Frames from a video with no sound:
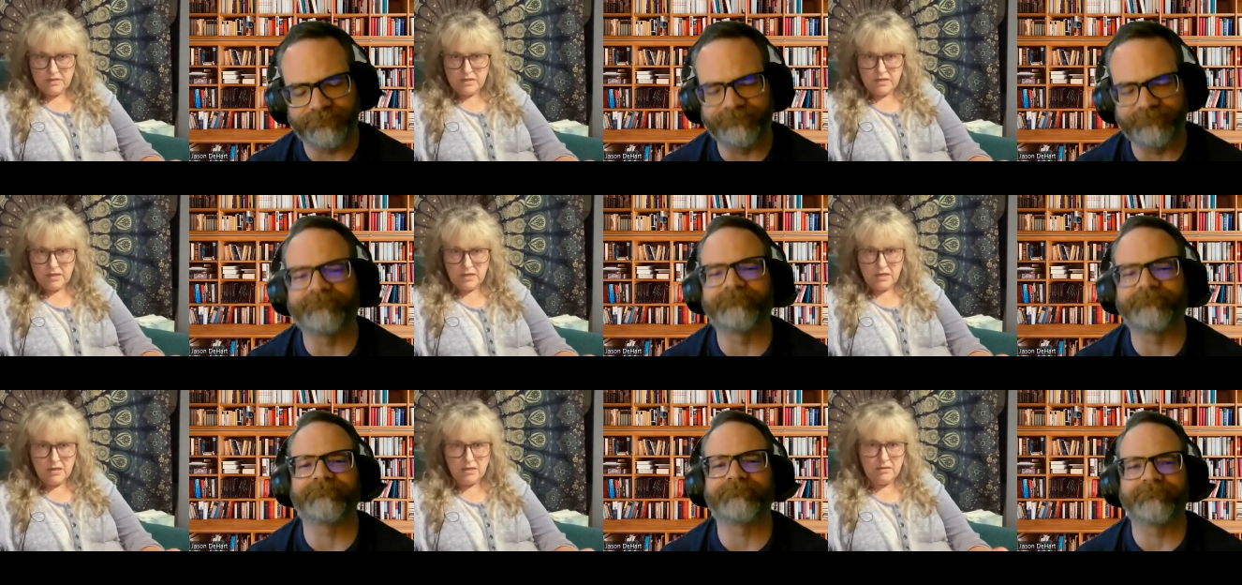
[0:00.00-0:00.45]

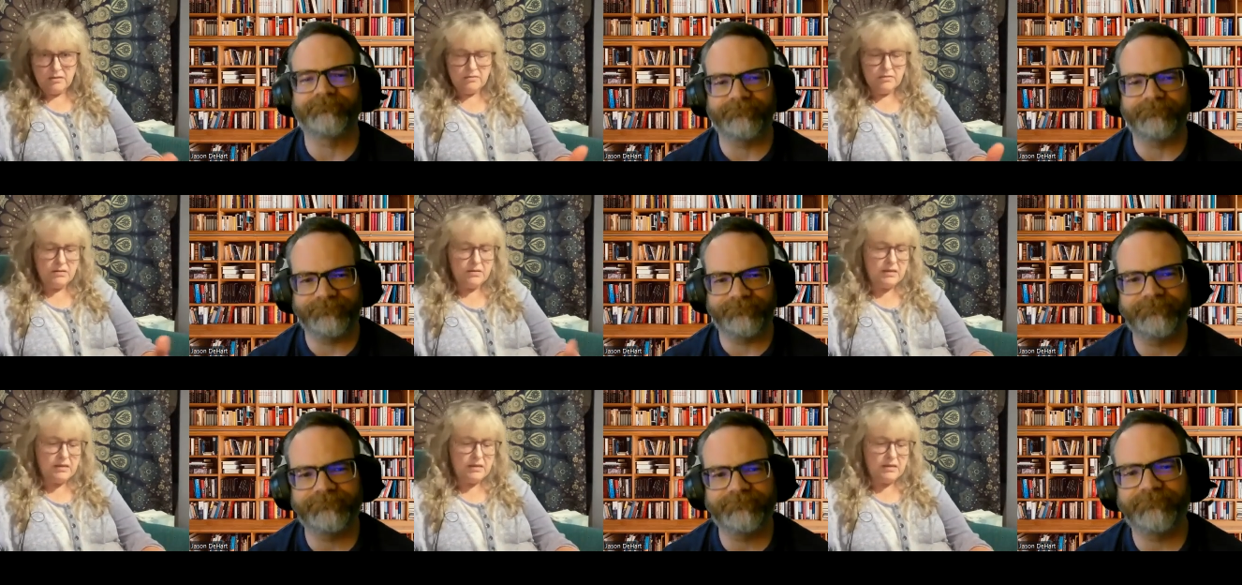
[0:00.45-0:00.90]
Speaker 1: uh,
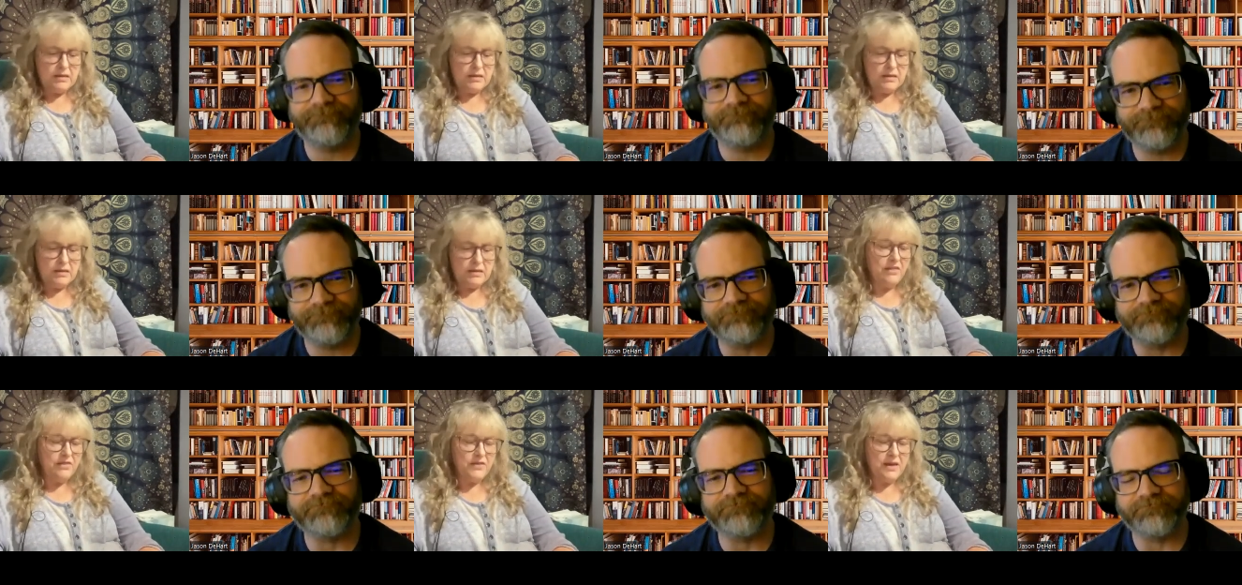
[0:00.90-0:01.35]

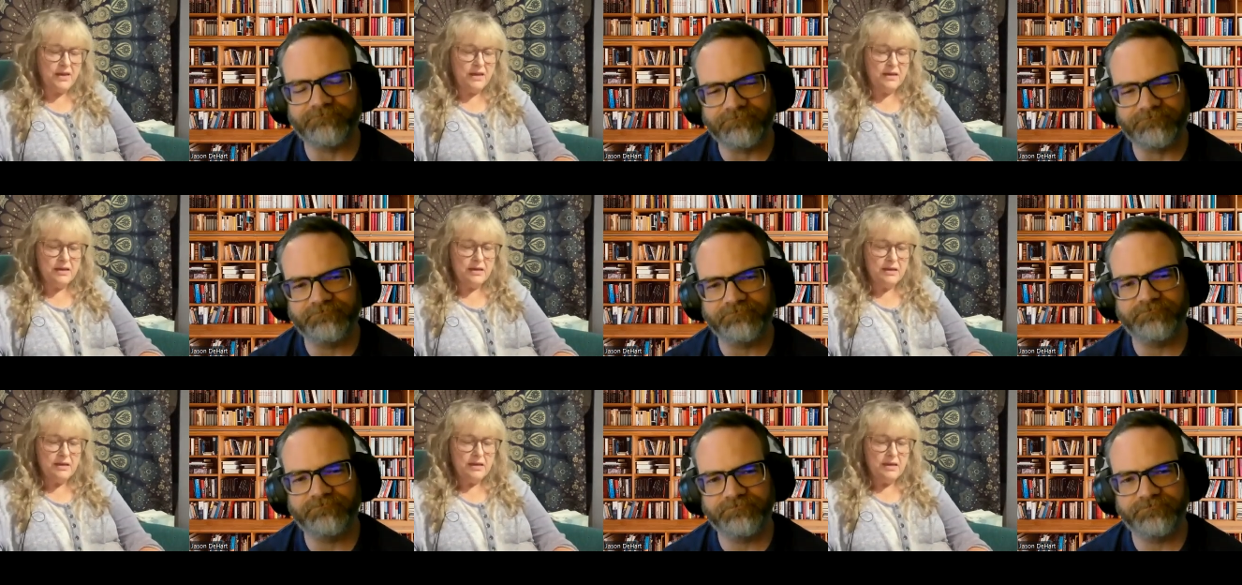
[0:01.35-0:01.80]
and I
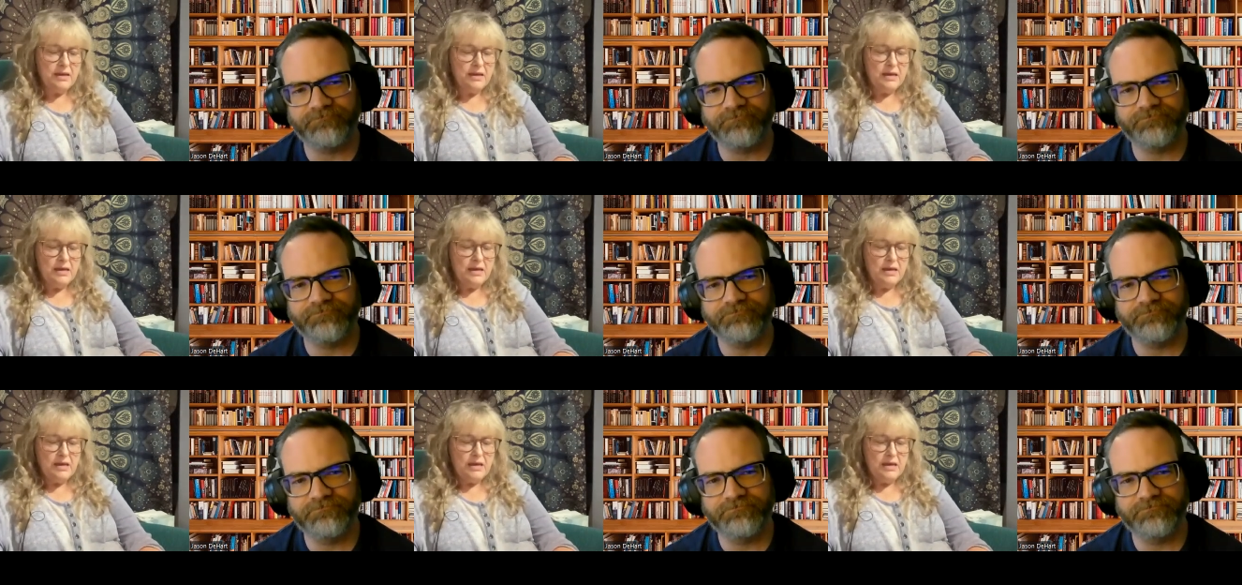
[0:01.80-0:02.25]
think
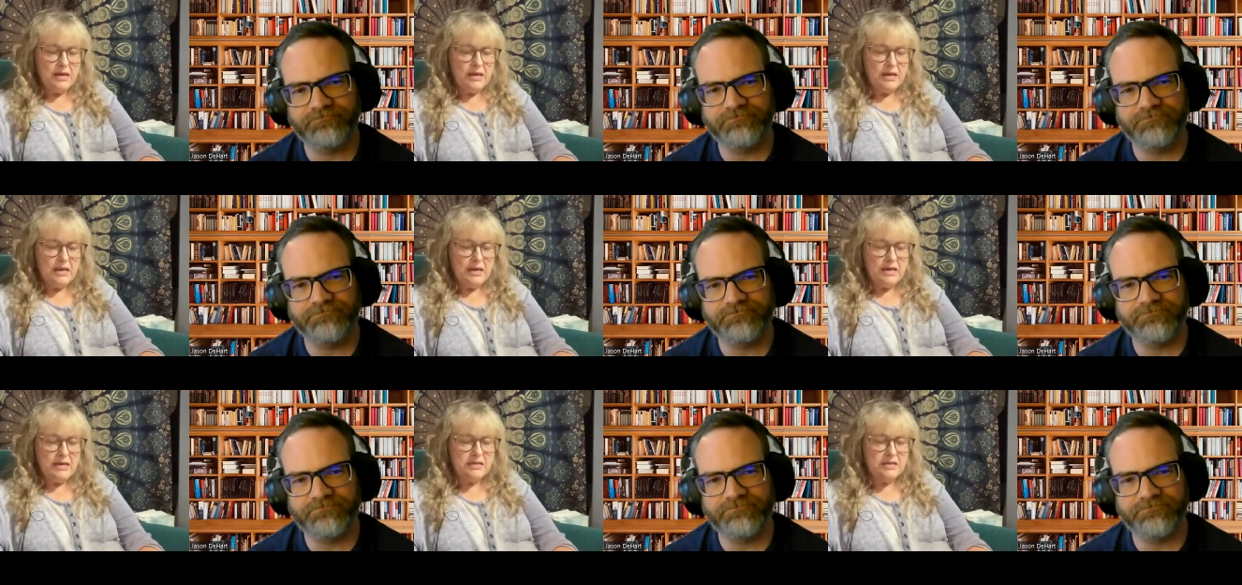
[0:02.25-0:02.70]

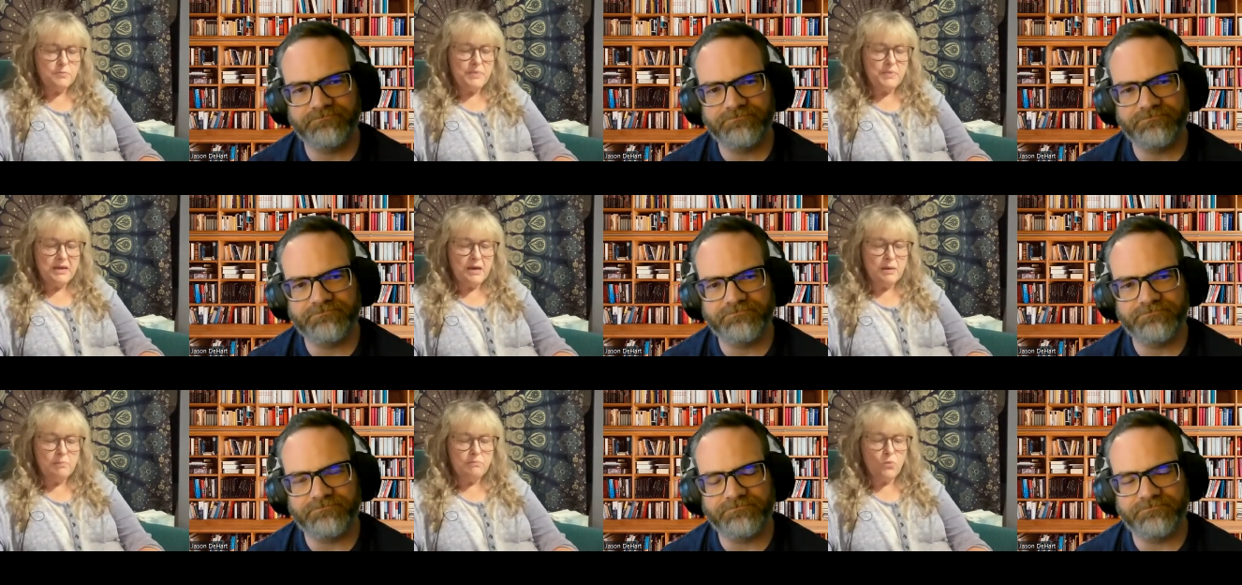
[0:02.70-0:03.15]
it has
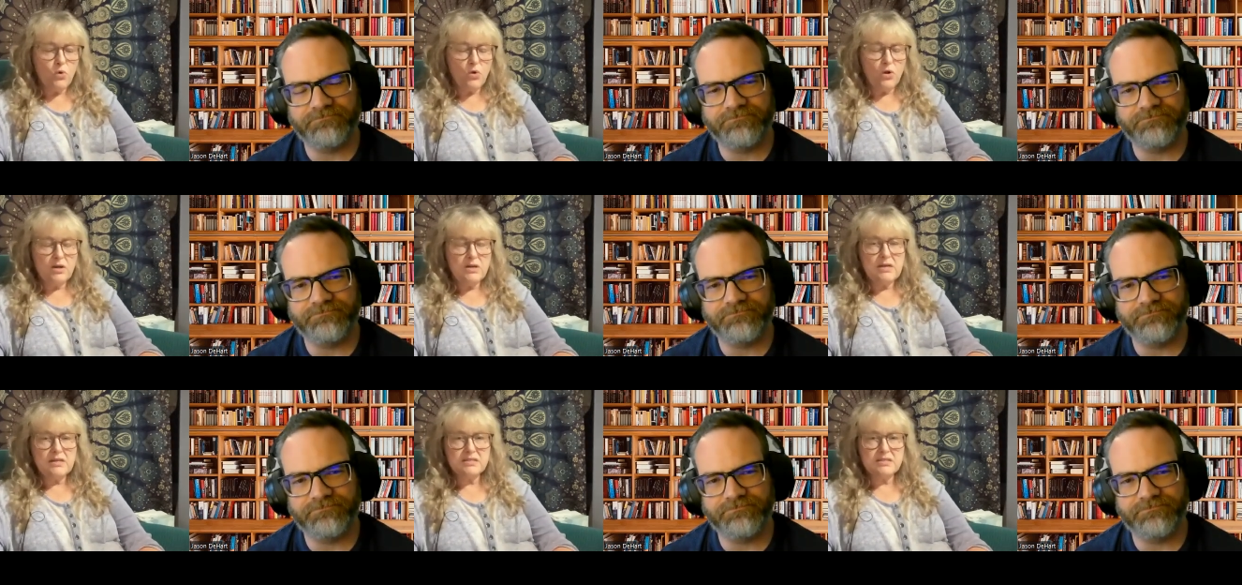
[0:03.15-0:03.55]
become more